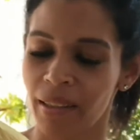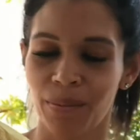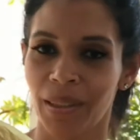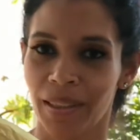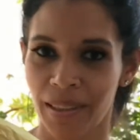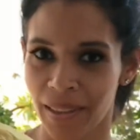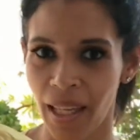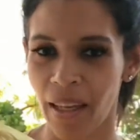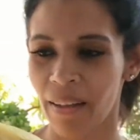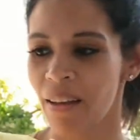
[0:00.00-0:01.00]
it was
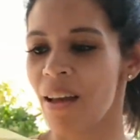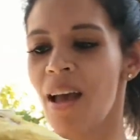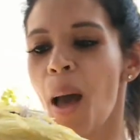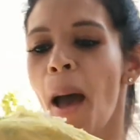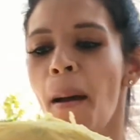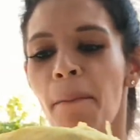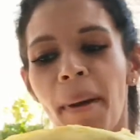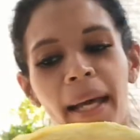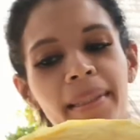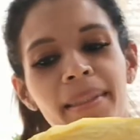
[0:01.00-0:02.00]
insane.
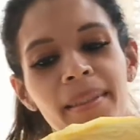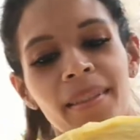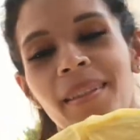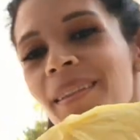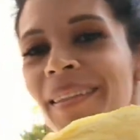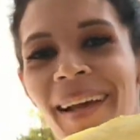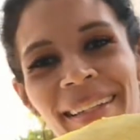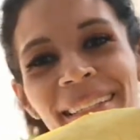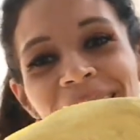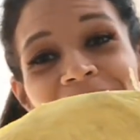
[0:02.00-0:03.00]
But yeah,
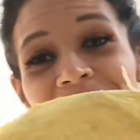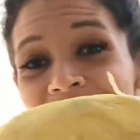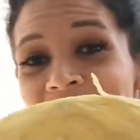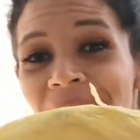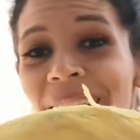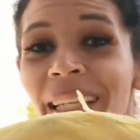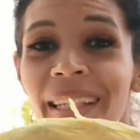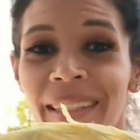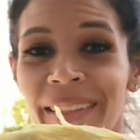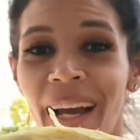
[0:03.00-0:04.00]
it's near the
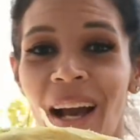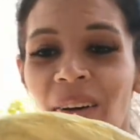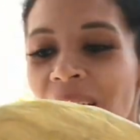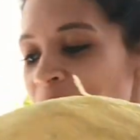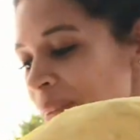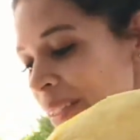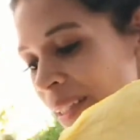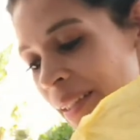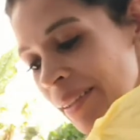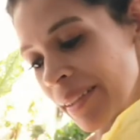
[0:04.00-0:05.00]
end now. I'm just
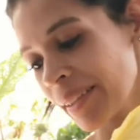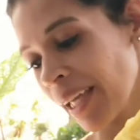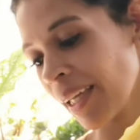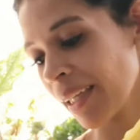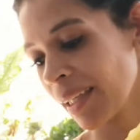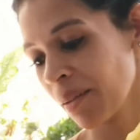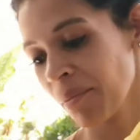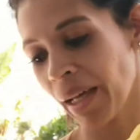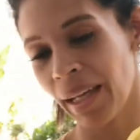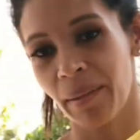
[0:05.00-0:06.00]
going to take
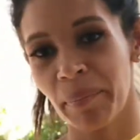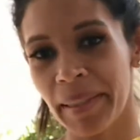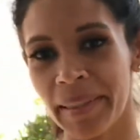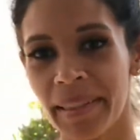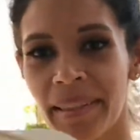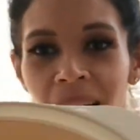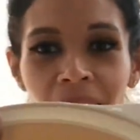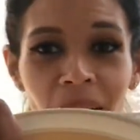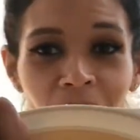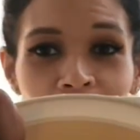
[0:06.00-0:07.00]
my pieces.
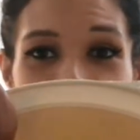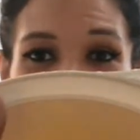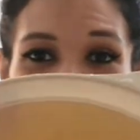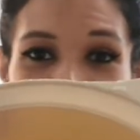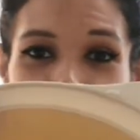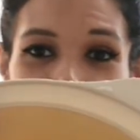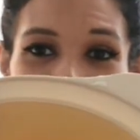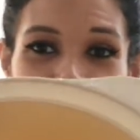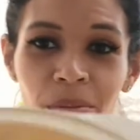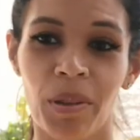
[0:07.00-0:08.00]
Got a whole
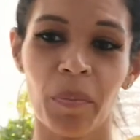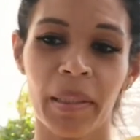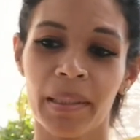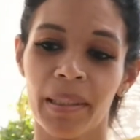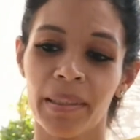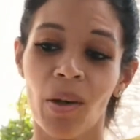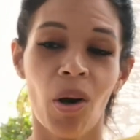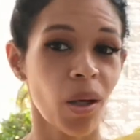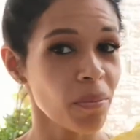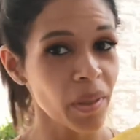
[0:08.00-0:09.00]
bowl full of pieces. So
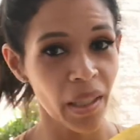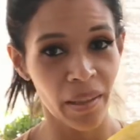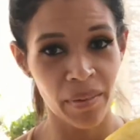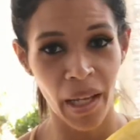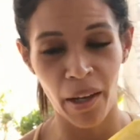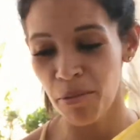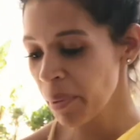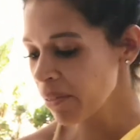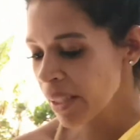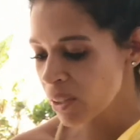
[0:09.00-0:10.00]
hopefully I'll have enough.
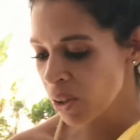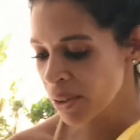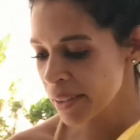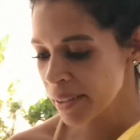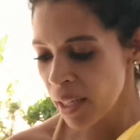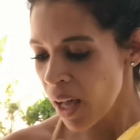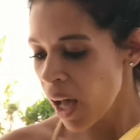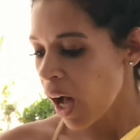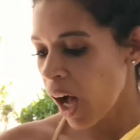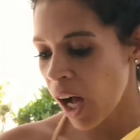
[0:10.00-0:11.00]
But if I don't,
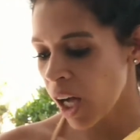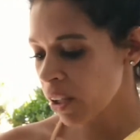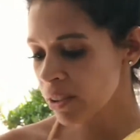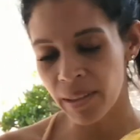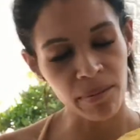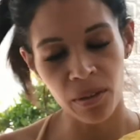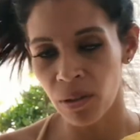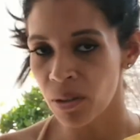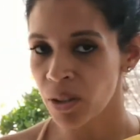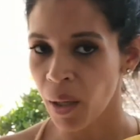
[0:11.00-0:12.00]
I'll just have to go
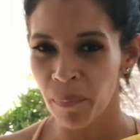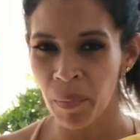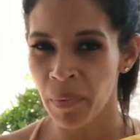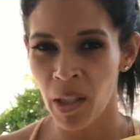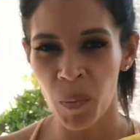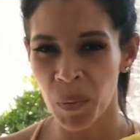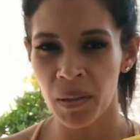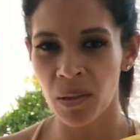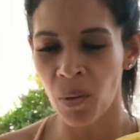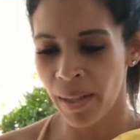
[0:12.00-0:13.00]
to the shop. I mean, they open
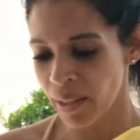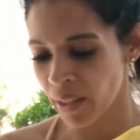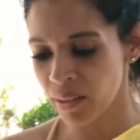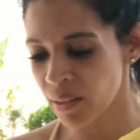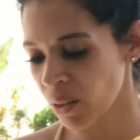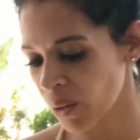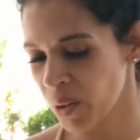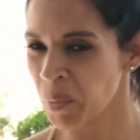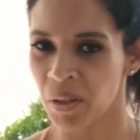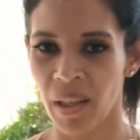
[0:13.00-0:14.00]
until quite late, so
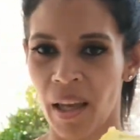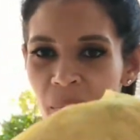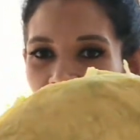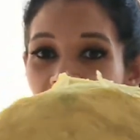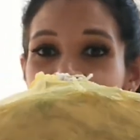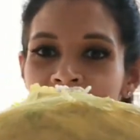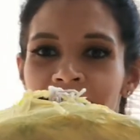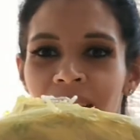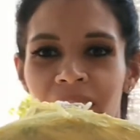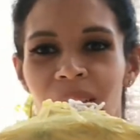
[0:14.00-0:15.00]
it'll be okay. But I need
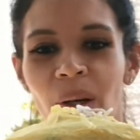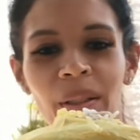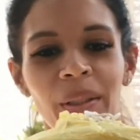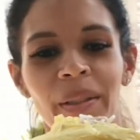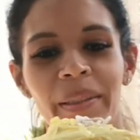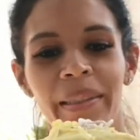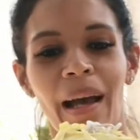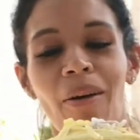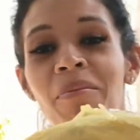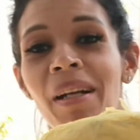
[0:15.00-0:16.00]
to get started on this
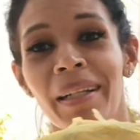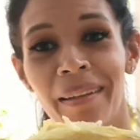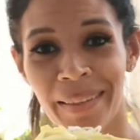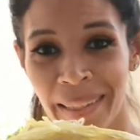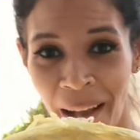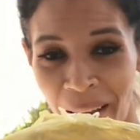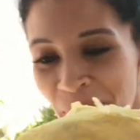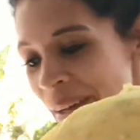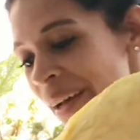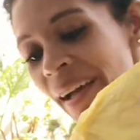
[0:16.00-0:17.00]
now. I'm running out of
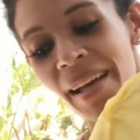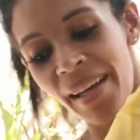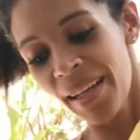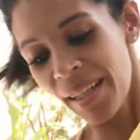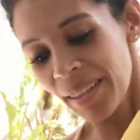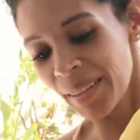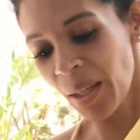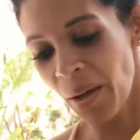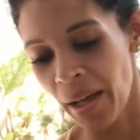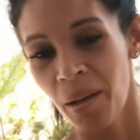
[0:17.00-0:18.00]
time. So
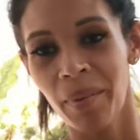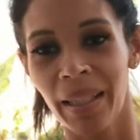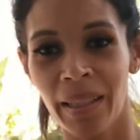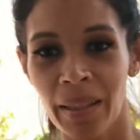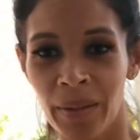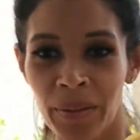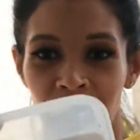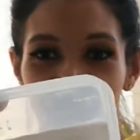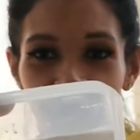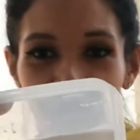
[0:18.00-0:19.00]
I got my glue,
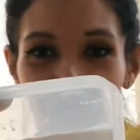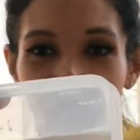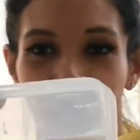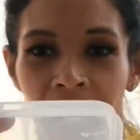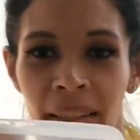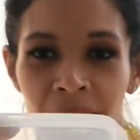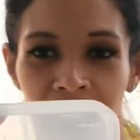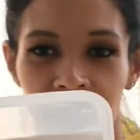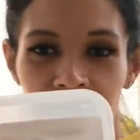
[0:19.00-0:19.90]
and